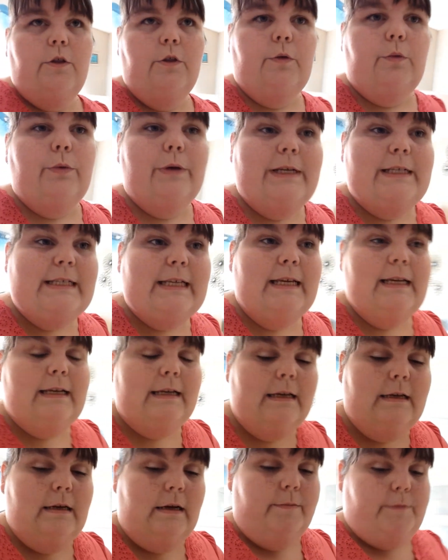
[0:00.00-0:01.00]
the
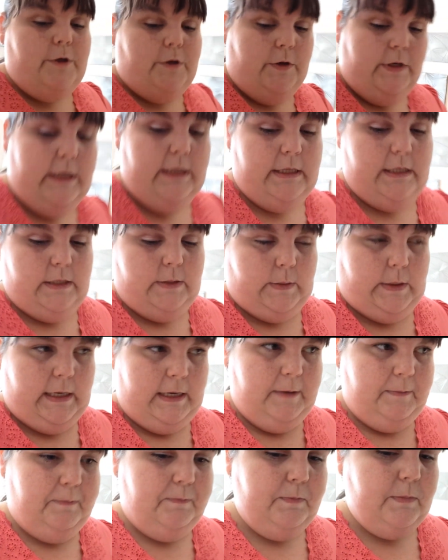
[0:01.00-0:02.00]
reason I'm doing it this
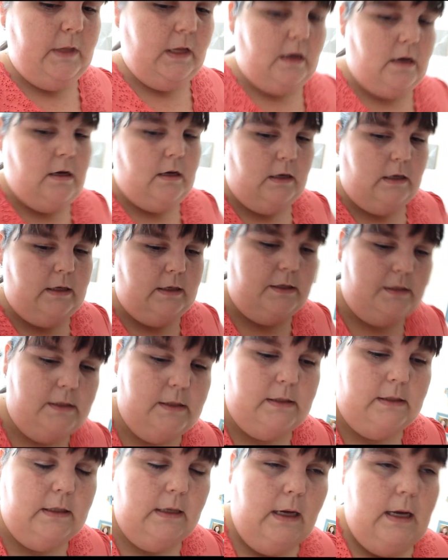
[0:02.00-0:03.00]
way
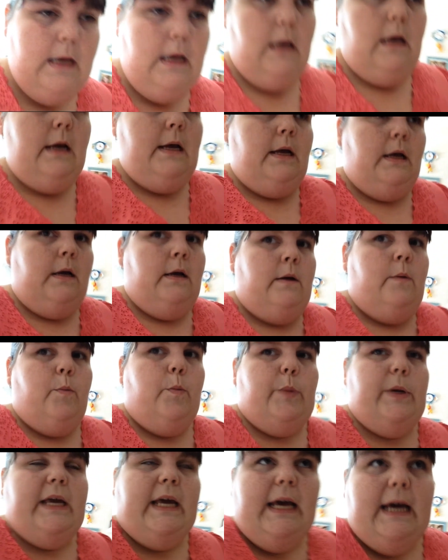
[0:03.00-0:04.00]
is
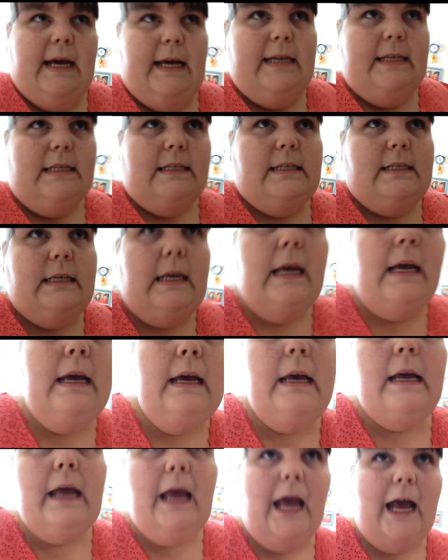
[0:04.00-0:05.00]
because
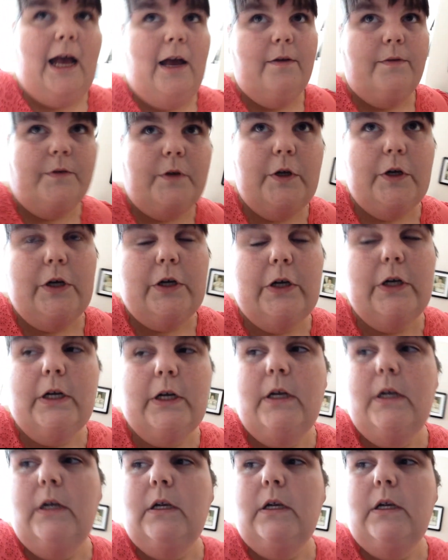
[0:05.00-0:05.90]
after